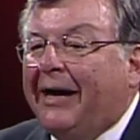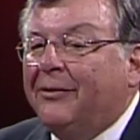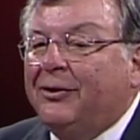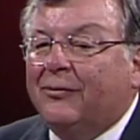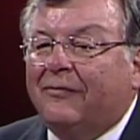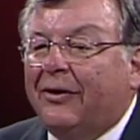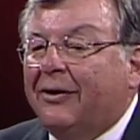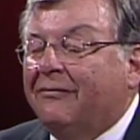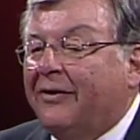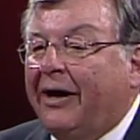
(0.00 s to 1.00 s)
I know you're
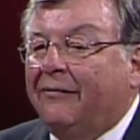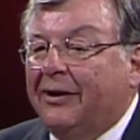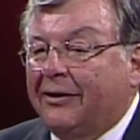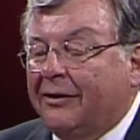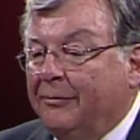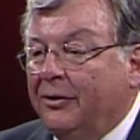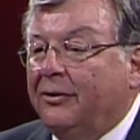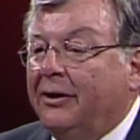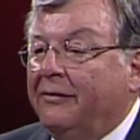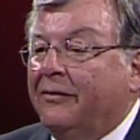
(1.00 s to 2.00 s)
very involved in the
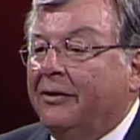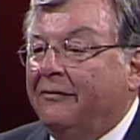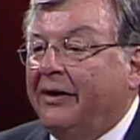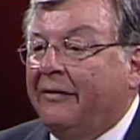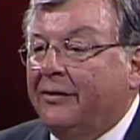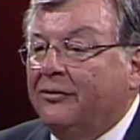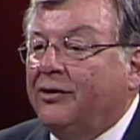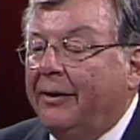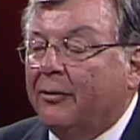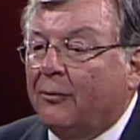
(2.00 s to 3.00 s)
community. You're very involved in the
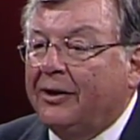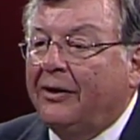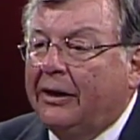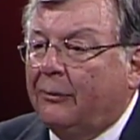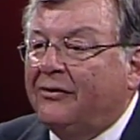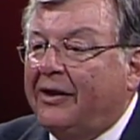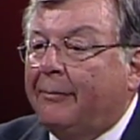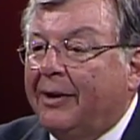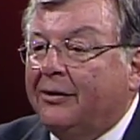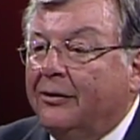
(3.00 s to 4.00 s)
chamber. What's
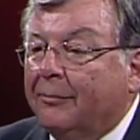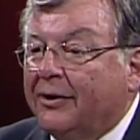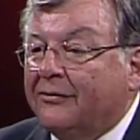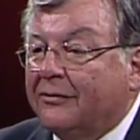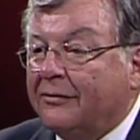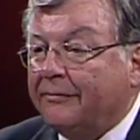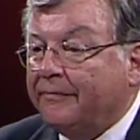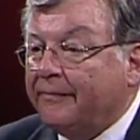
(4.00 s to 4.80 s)
that meant to your business?